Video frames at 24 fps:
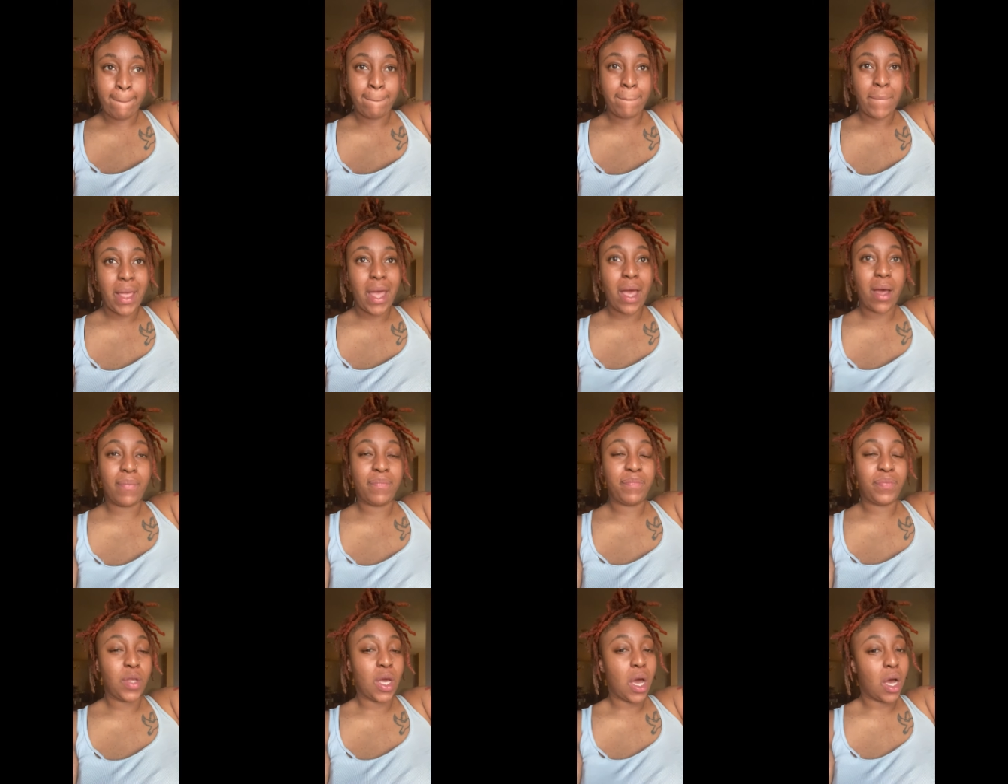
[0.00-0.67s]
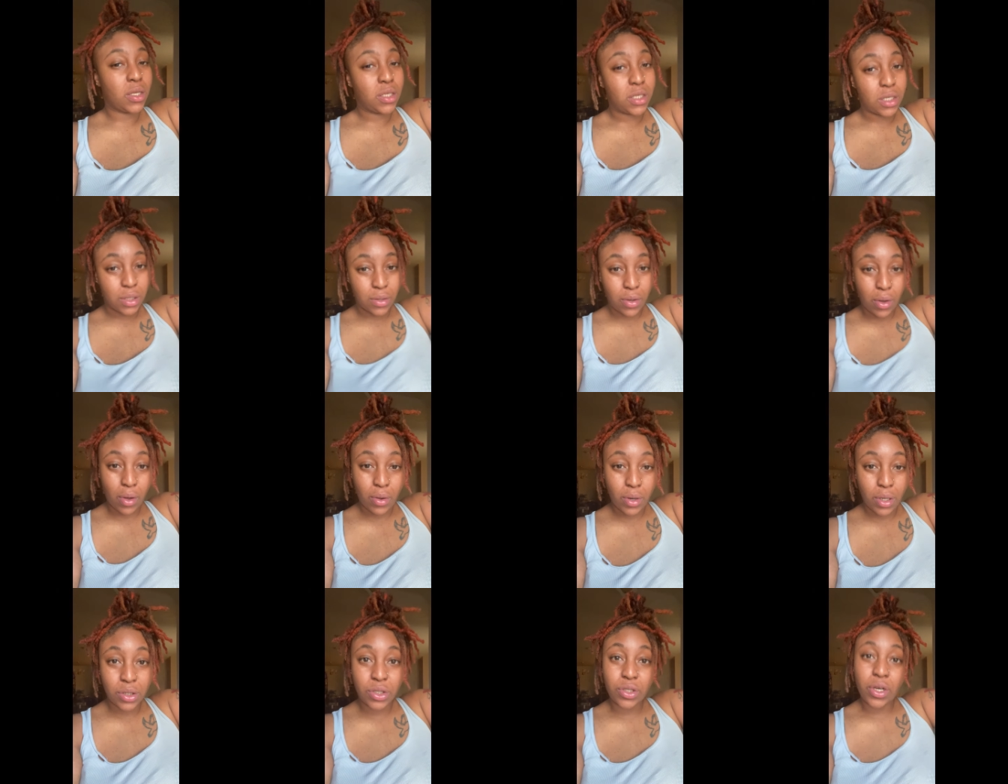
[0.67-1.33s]
yeah, y'all just go
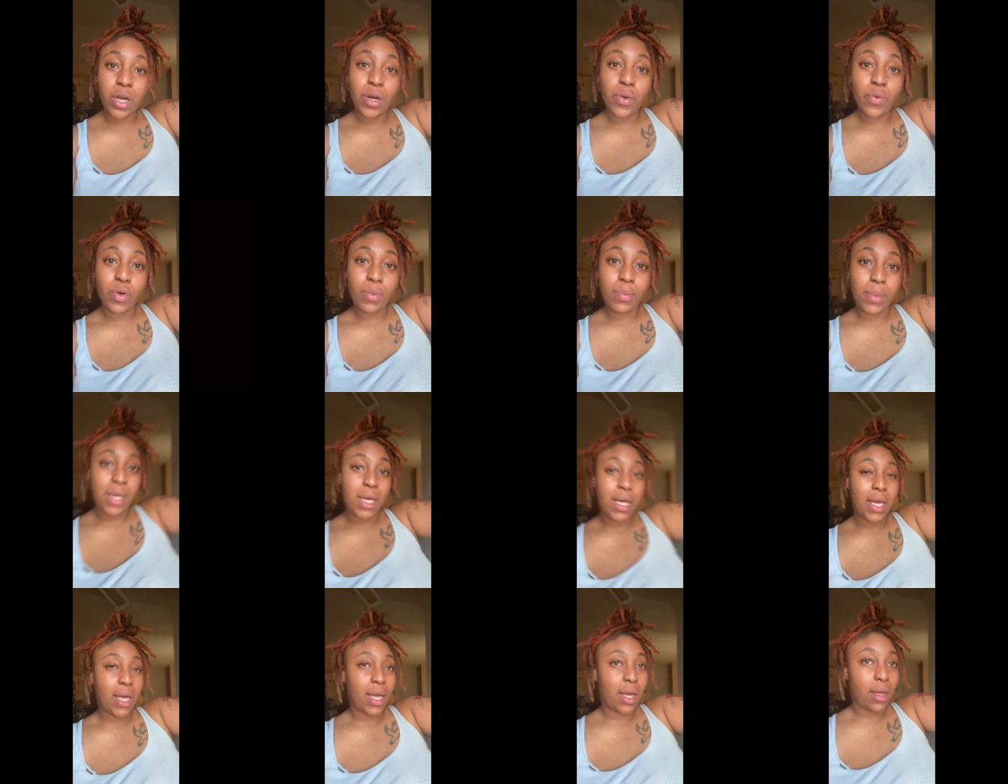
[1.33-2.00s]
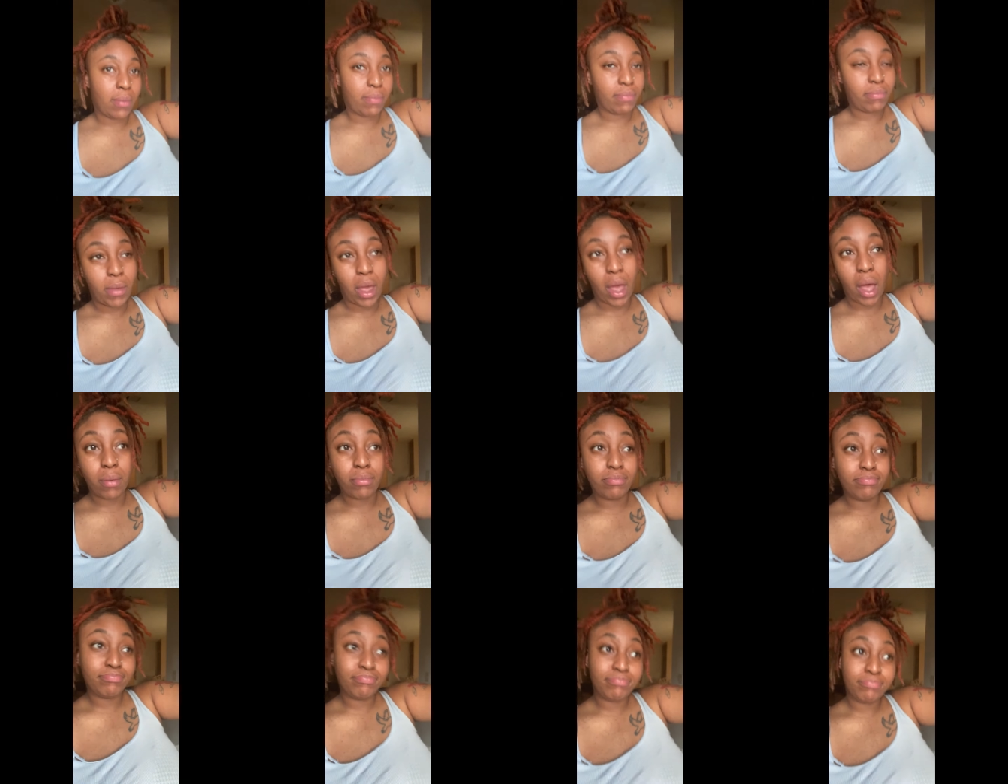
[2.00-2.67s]
on this journey with me and yeah,
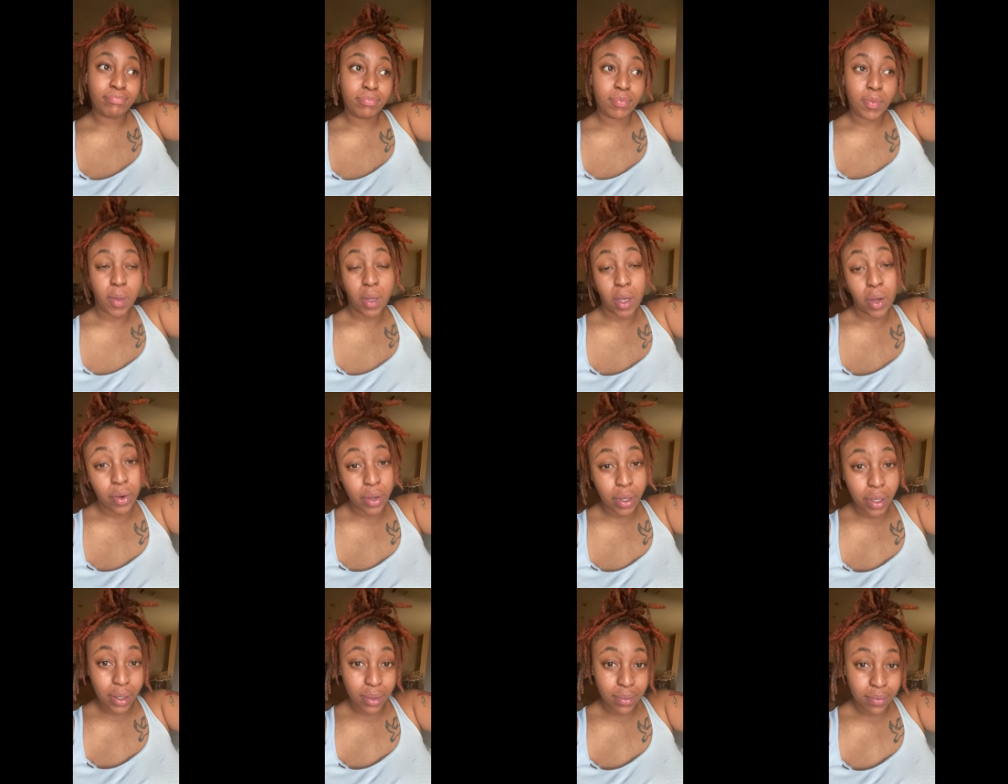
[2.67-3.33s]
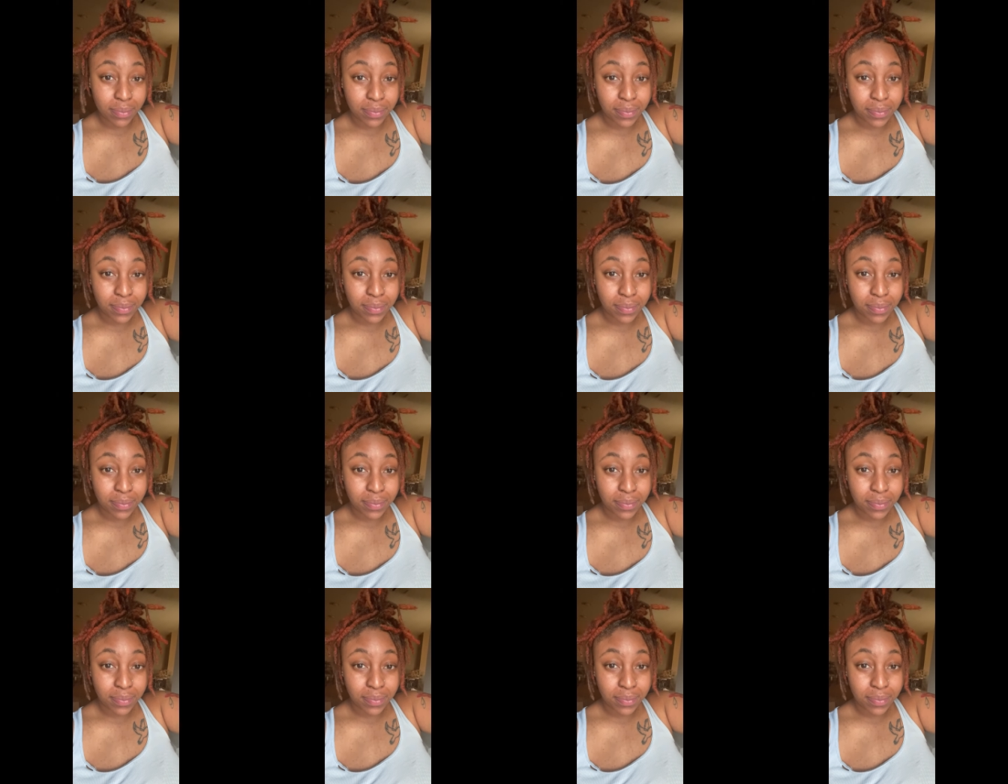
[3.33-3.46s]
period.